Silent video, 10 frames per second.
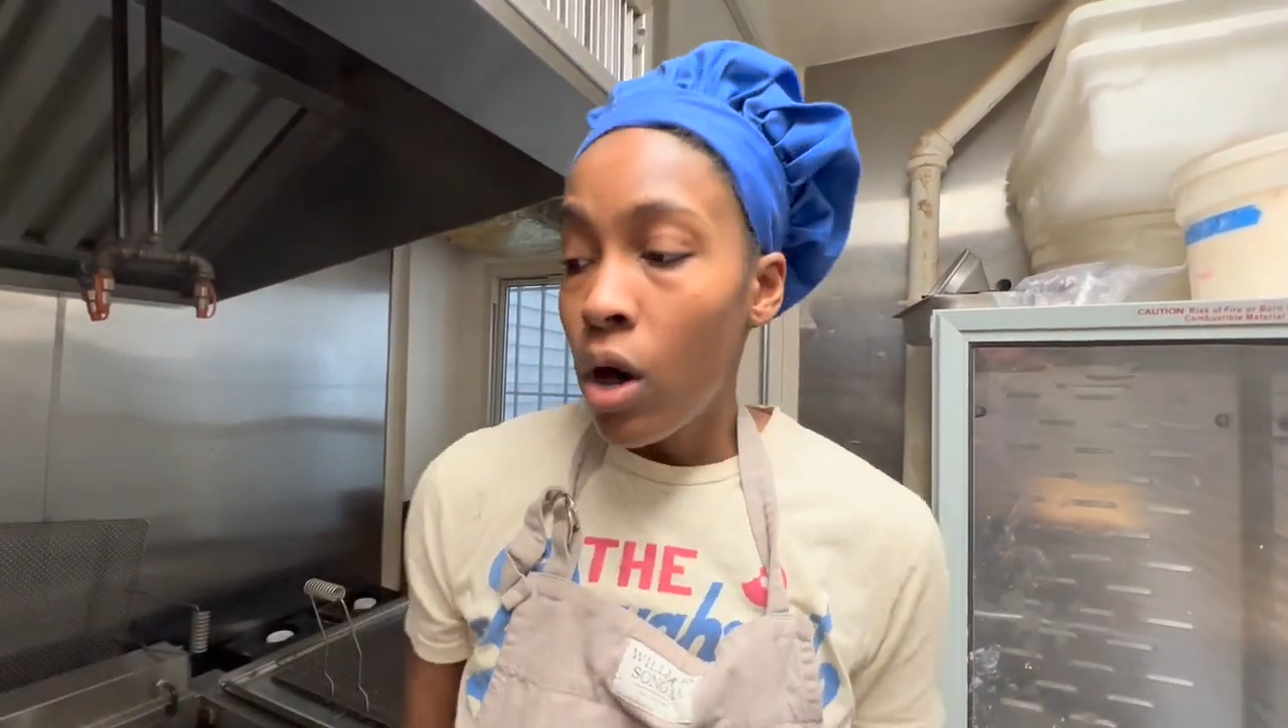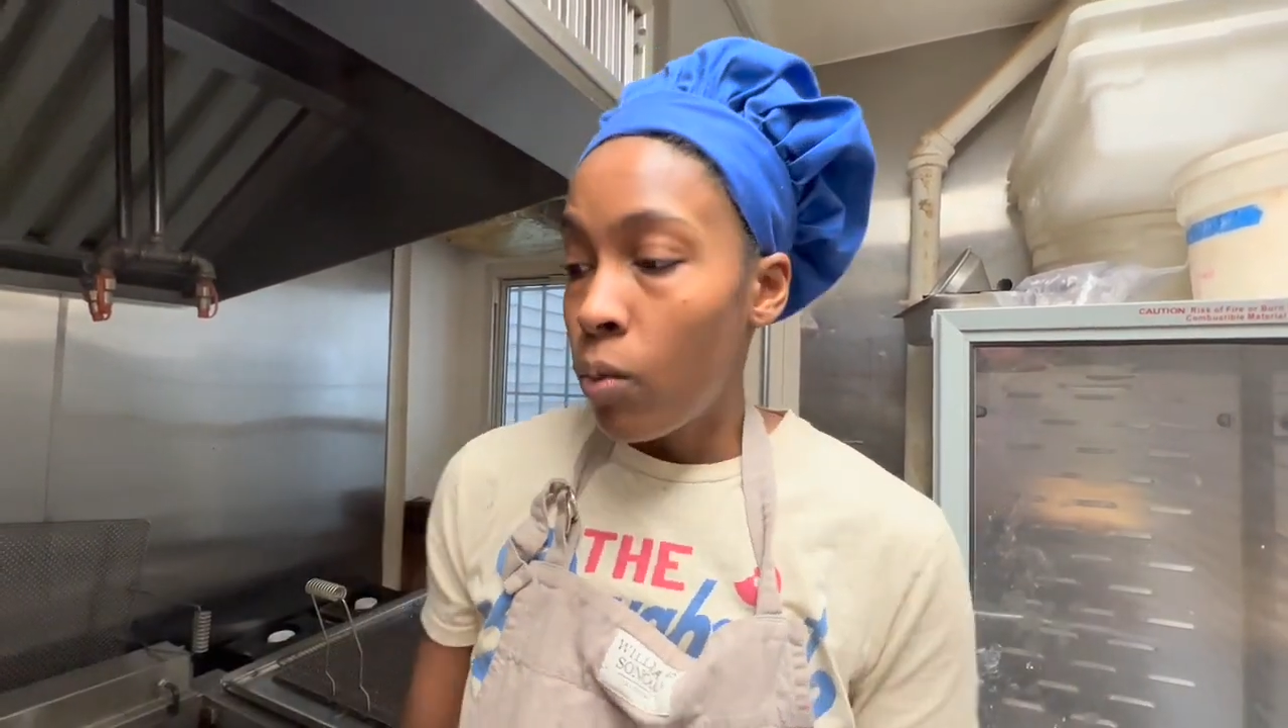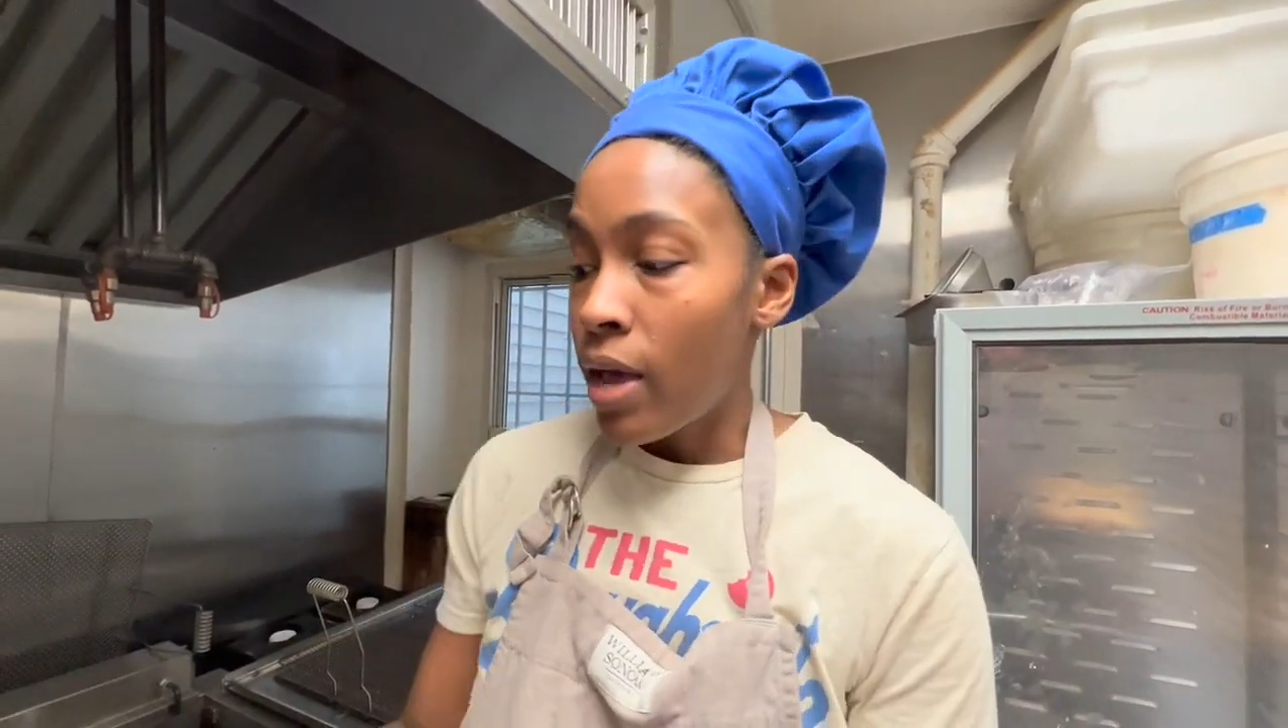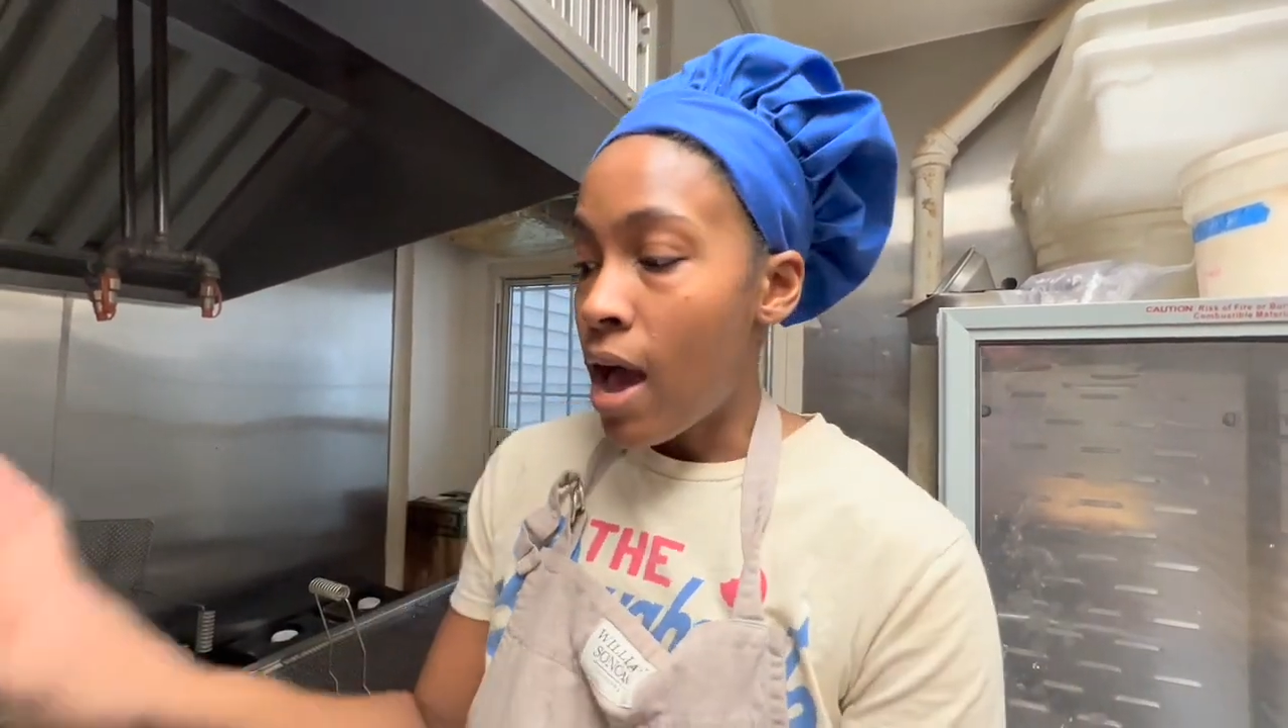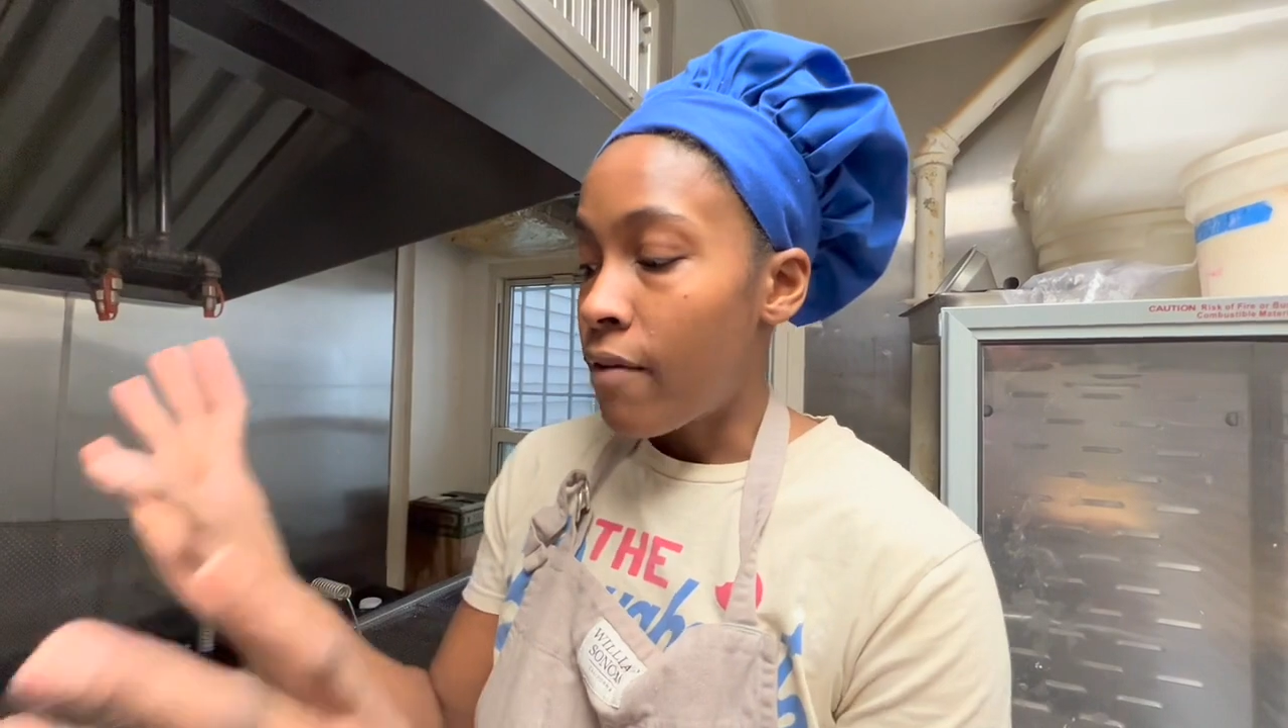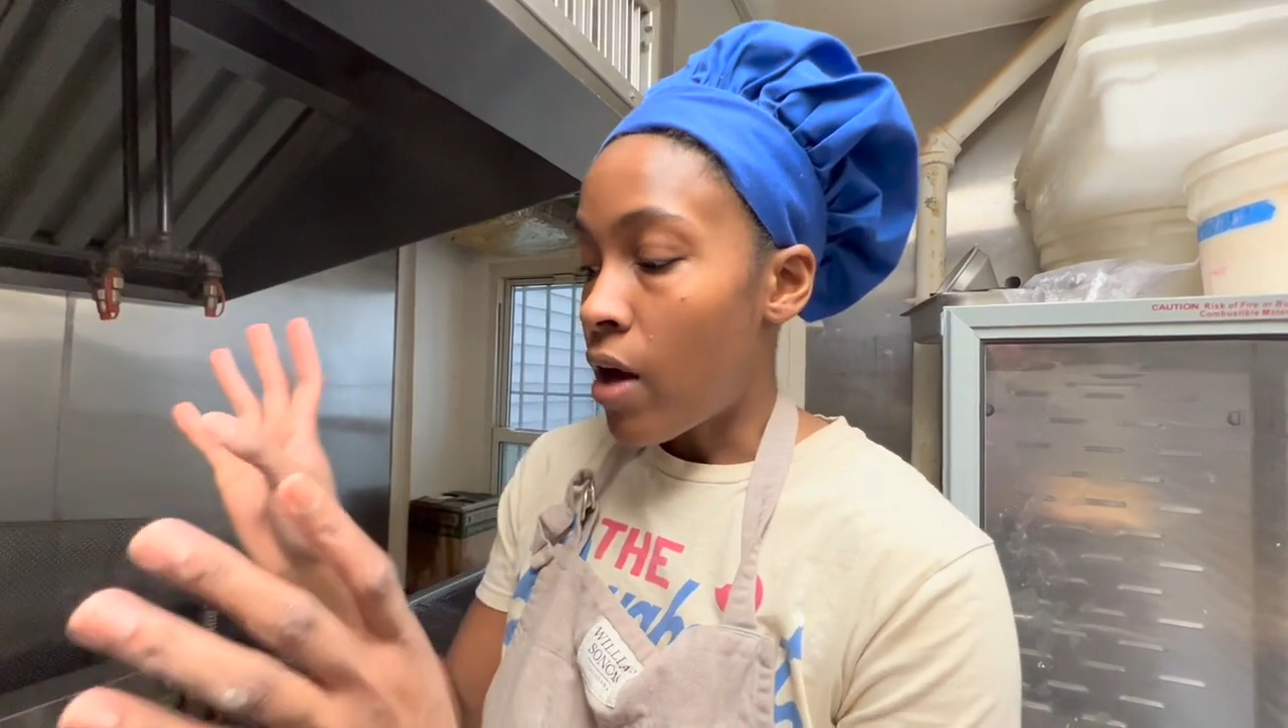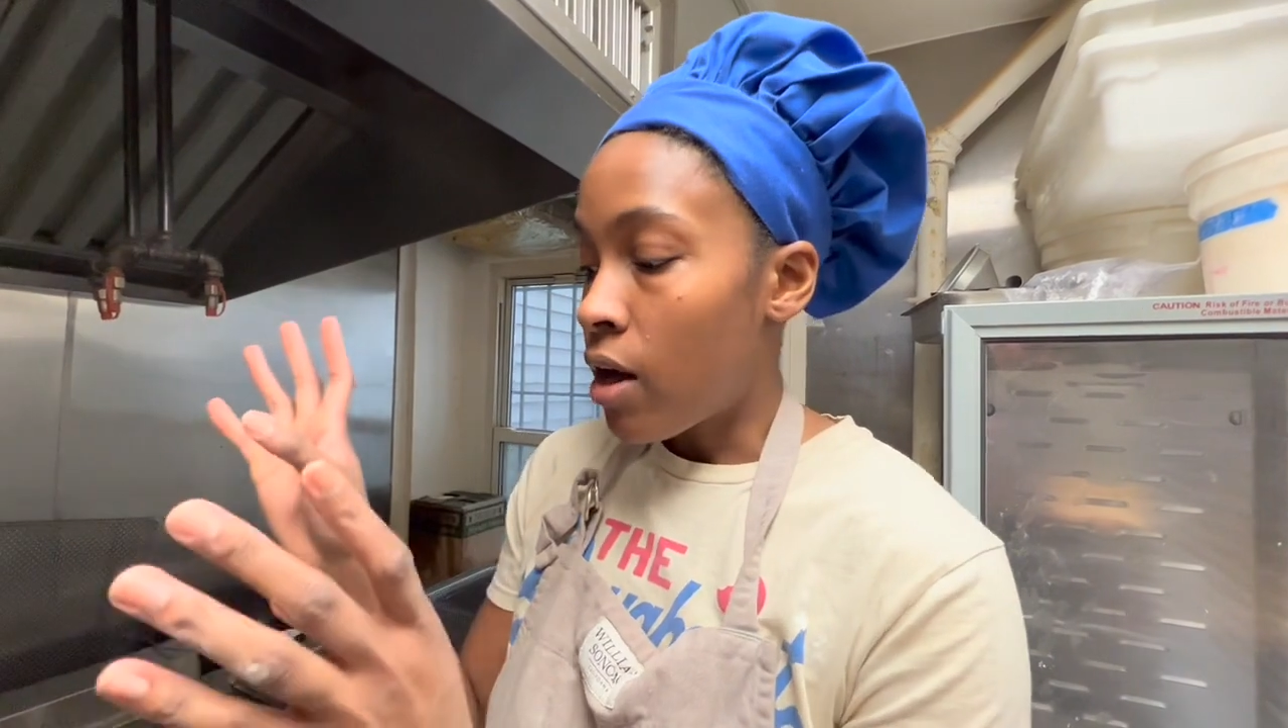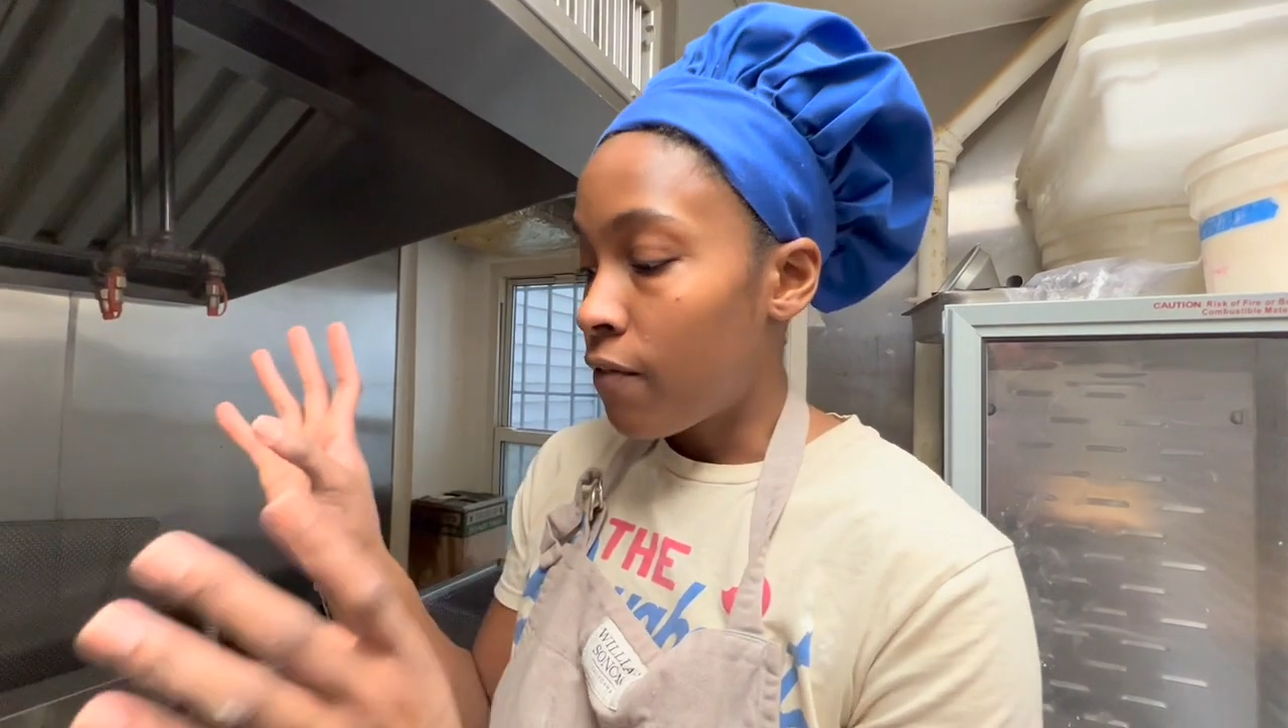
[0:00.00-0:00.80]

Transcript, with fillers: We have our